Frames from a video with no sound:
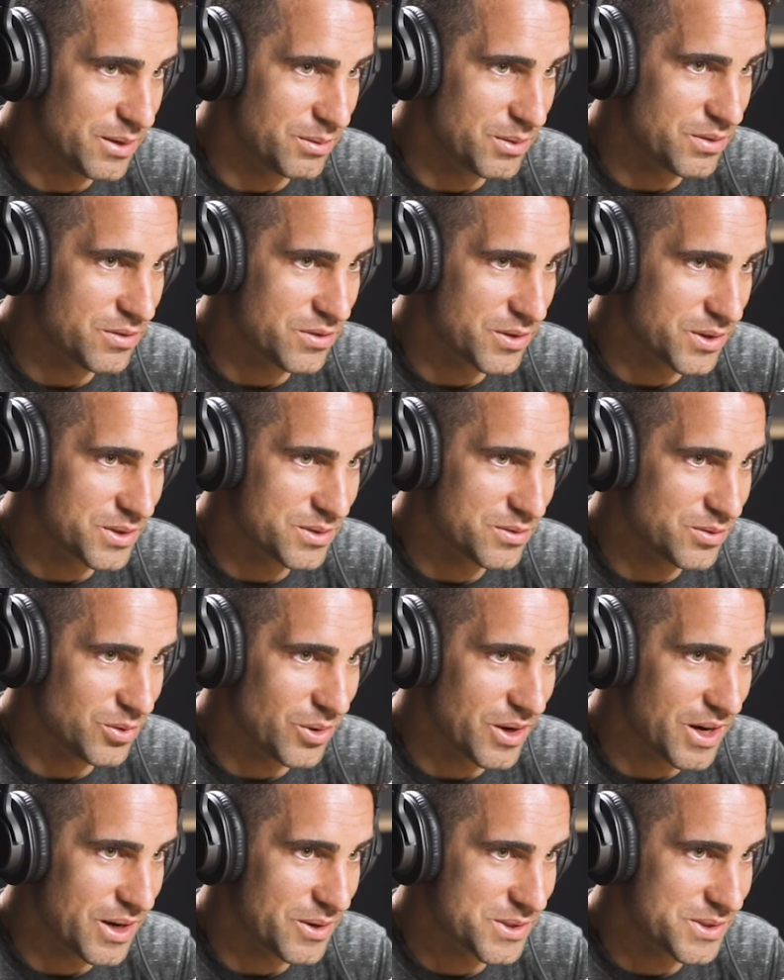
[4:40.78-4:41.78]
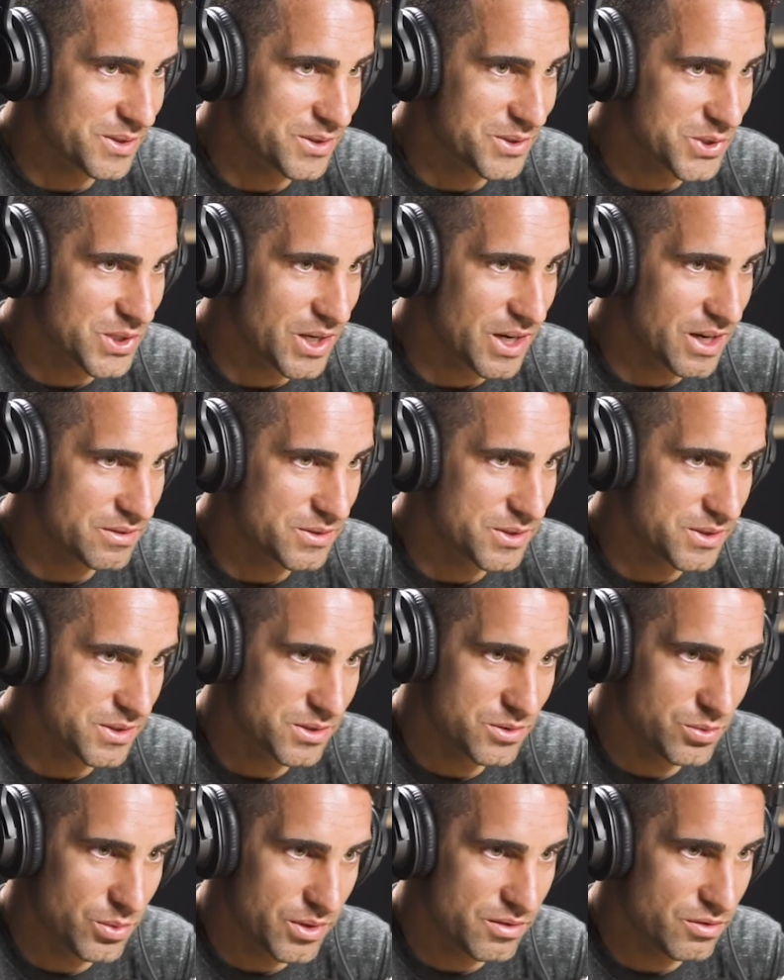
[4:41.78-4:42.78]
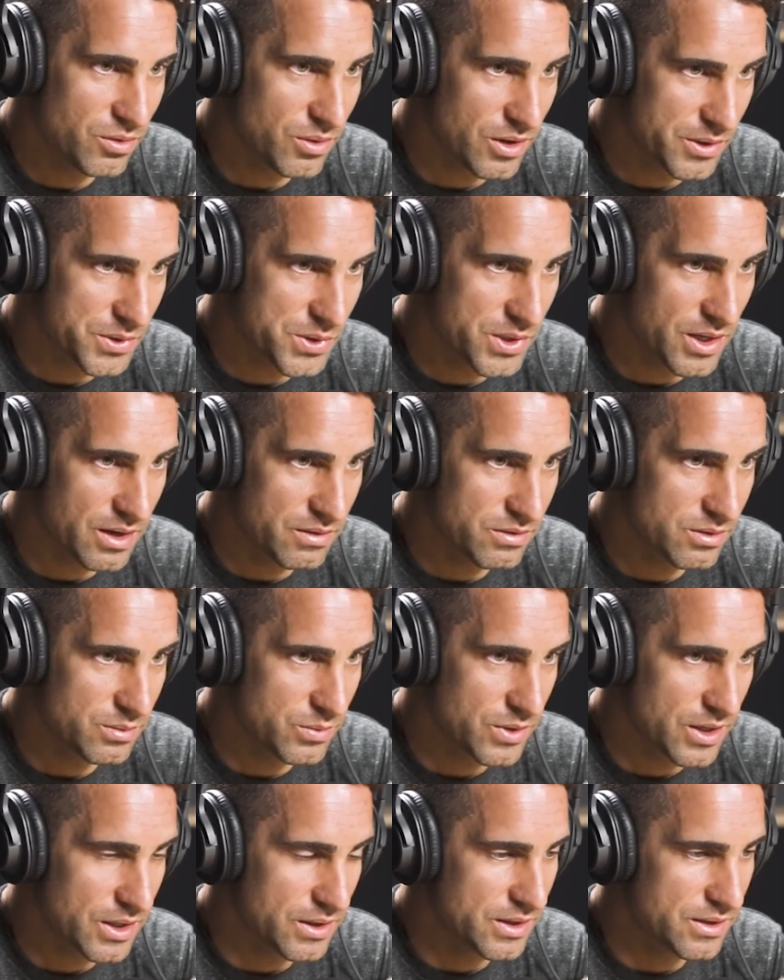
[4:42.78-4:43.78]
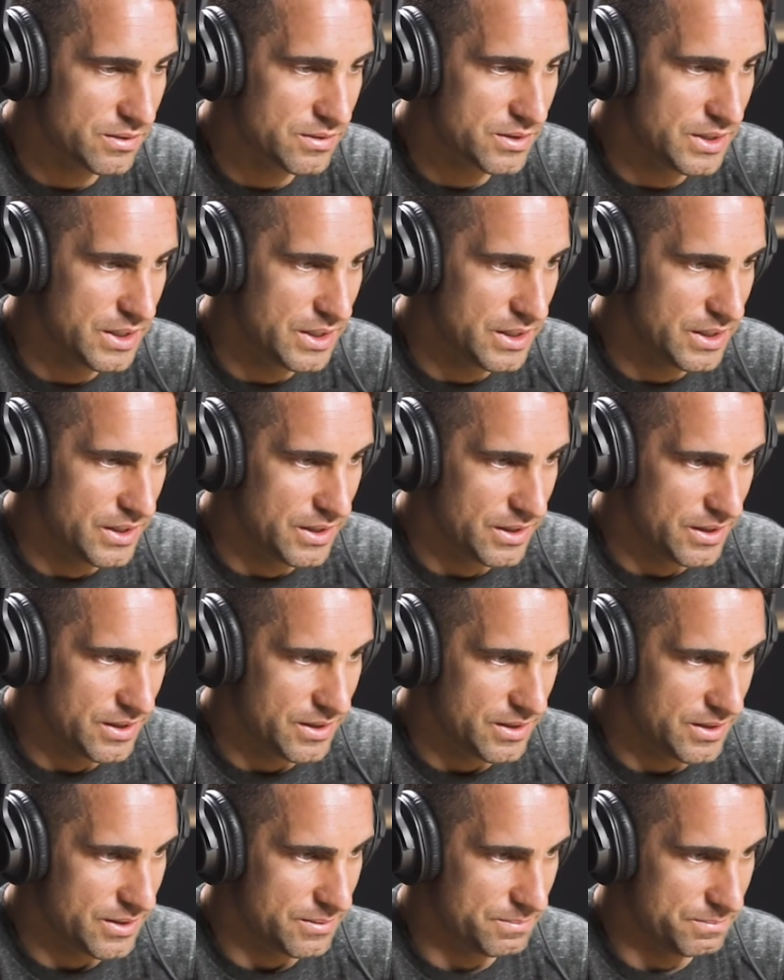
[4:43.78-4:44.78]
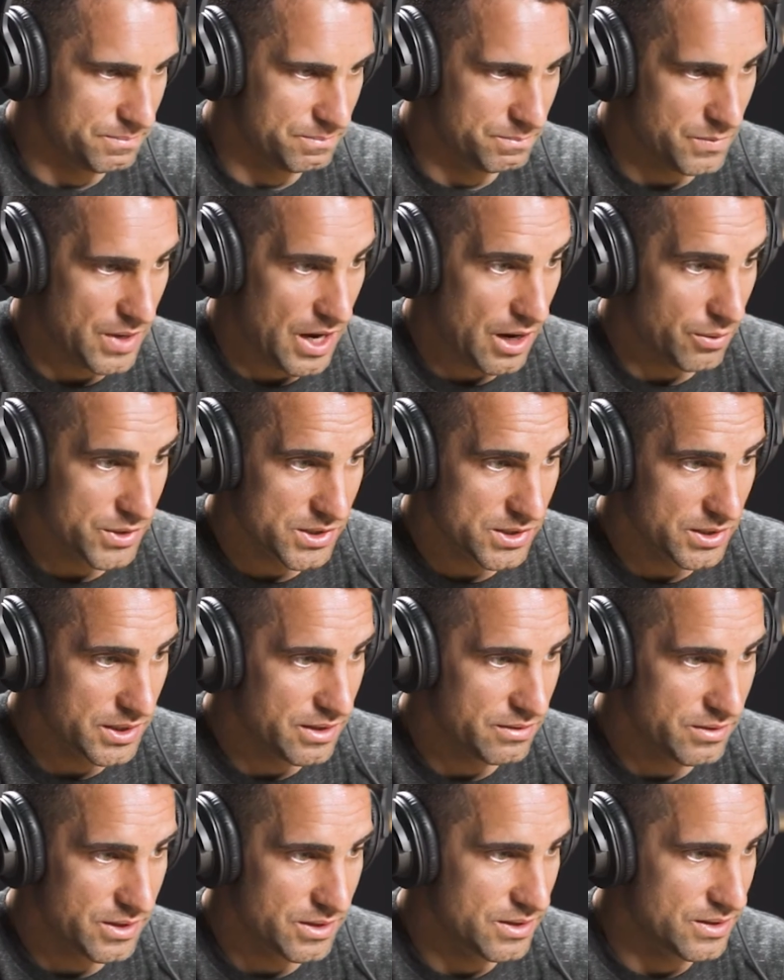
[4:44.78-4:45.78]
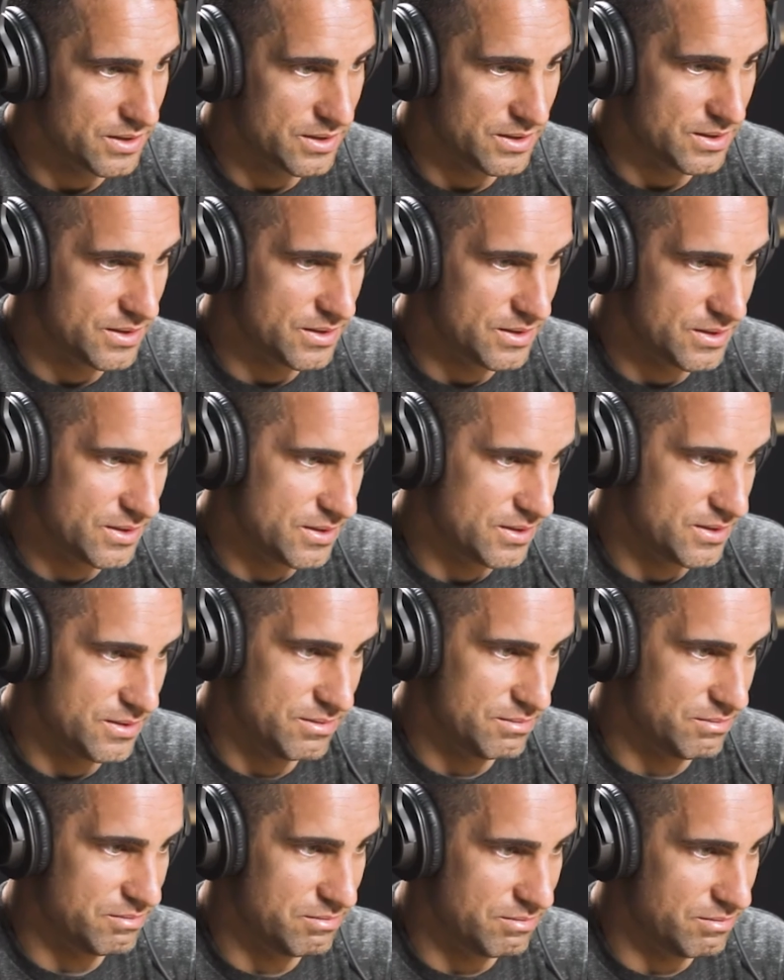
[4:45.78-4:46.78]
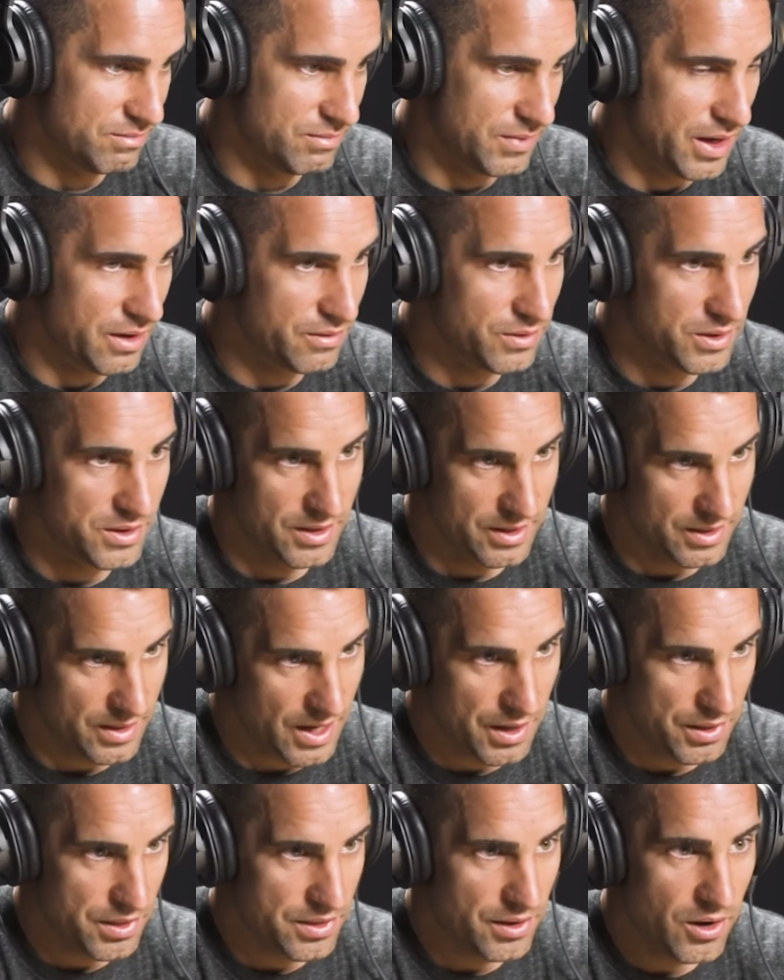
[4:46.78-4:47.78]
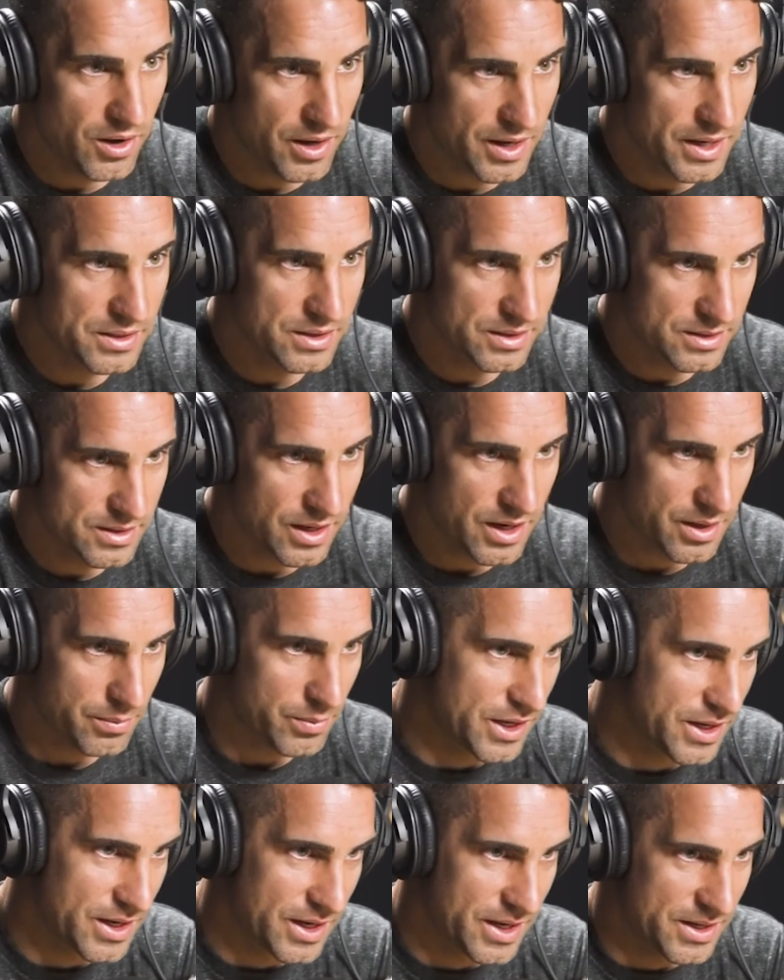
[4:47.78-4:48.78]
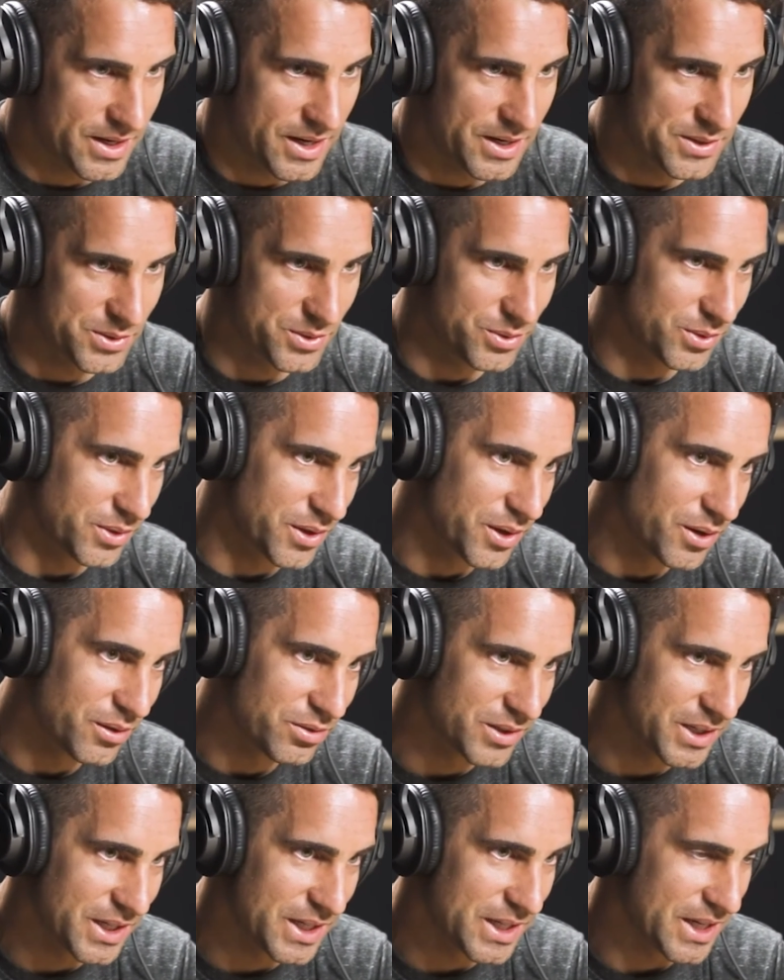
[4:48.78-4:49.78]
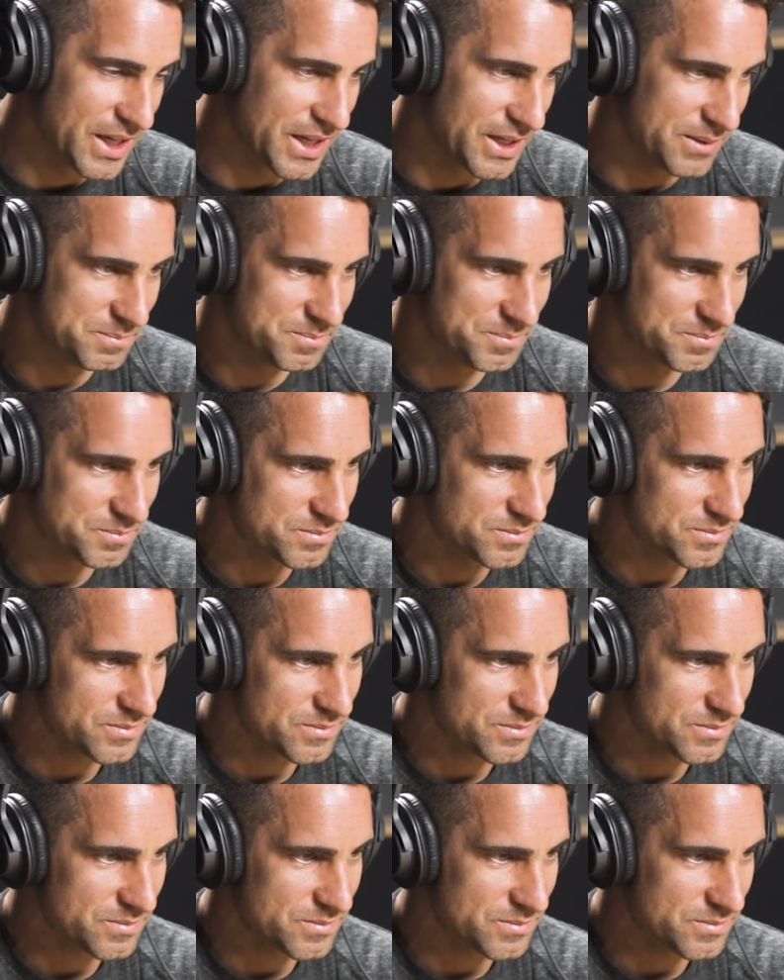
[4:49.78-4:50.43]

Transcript: of the first 4 hours of the drive. It was a 24-hour drive from where I lived. I was leaving everything, I thought at the time, right? I had a high school girlfriend, I had